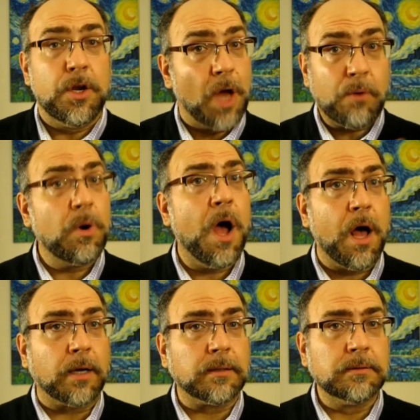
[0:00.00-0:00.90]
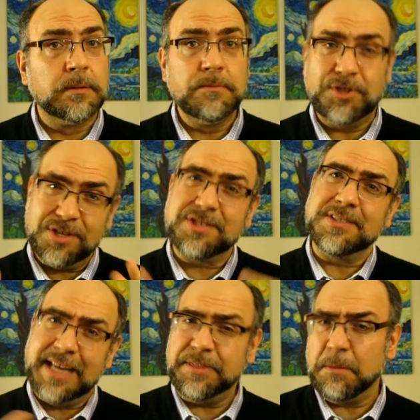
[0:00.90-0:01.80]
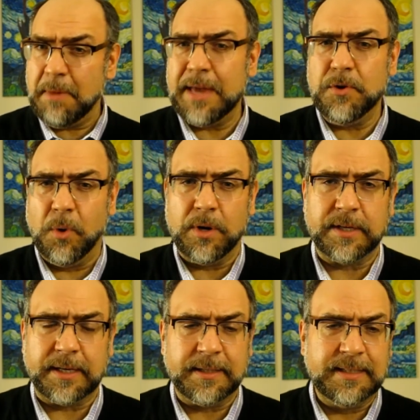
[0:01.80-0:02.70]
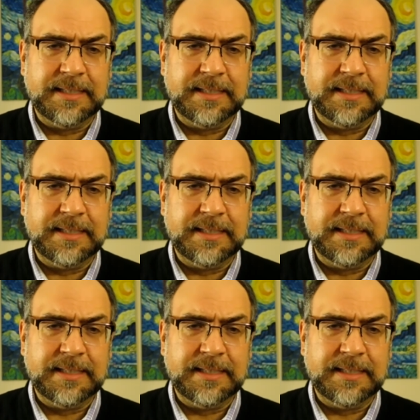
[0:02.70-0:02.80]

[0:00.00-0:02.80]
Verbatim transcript: Not wrong, just in the minority.